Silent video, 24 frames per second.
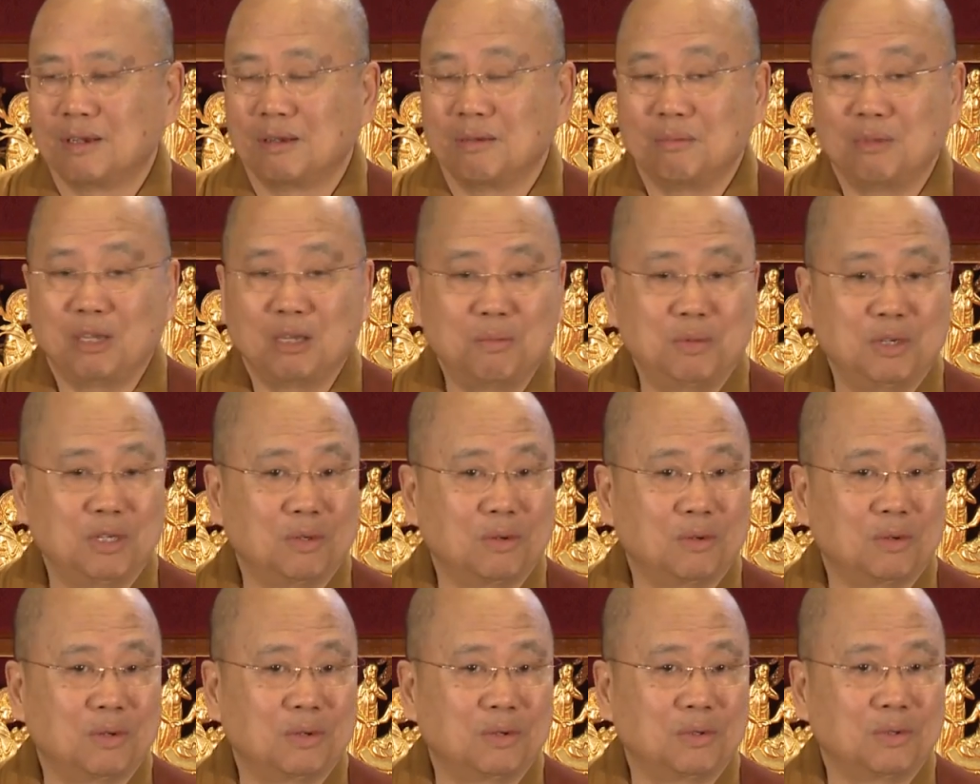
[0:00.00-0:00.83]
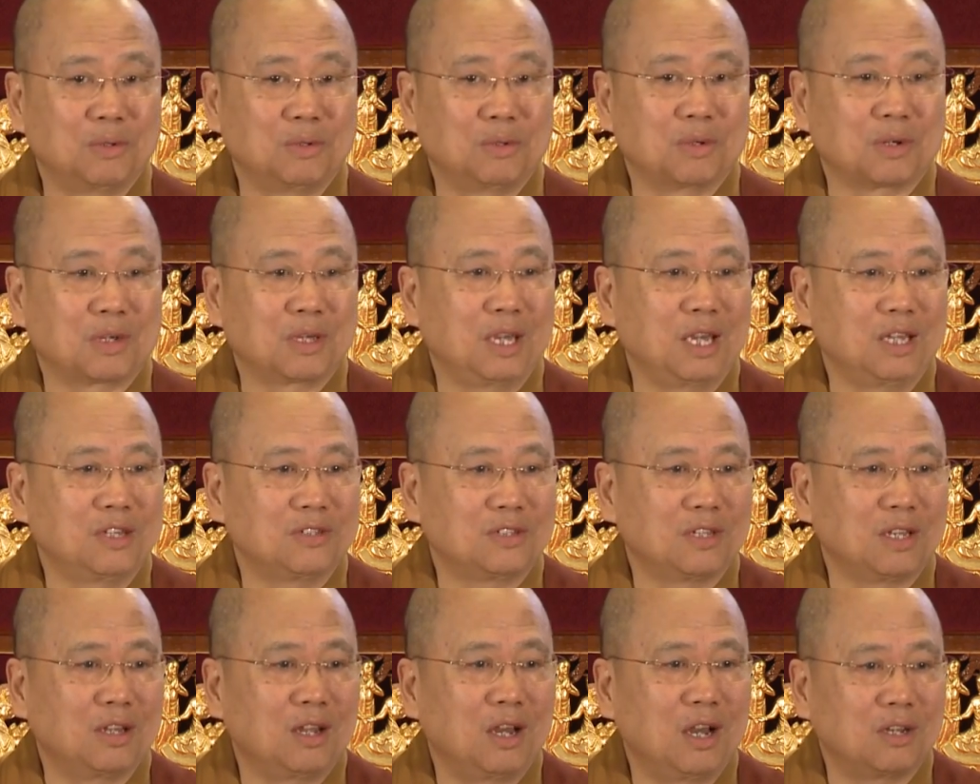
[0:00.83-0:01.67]
Maybe your
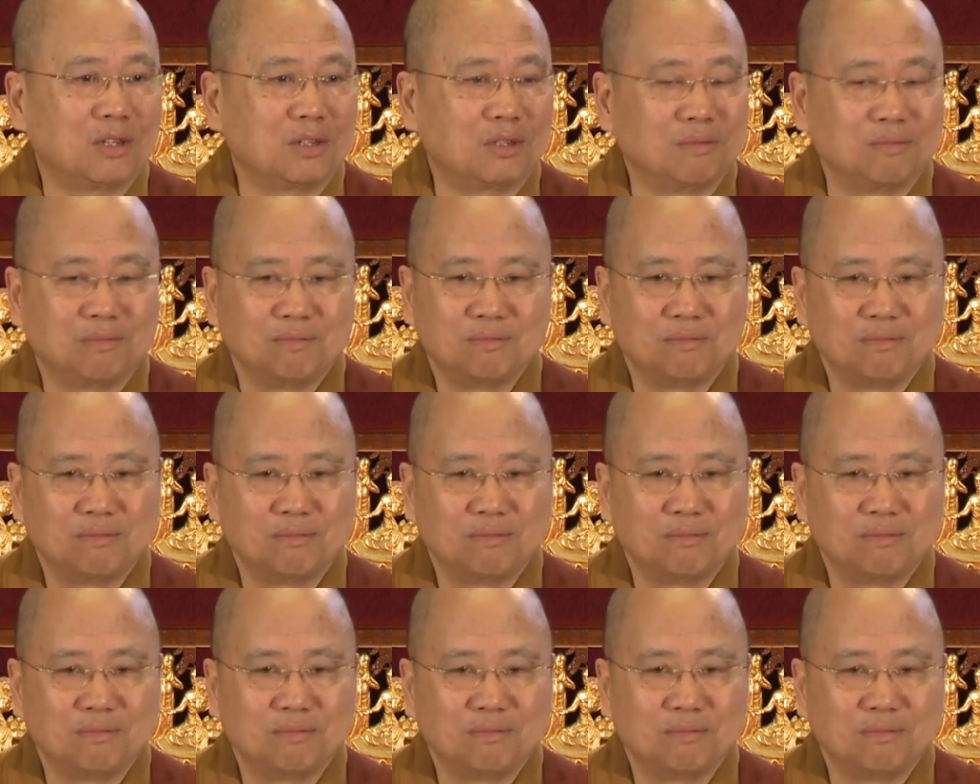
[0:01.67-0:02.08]
kids are not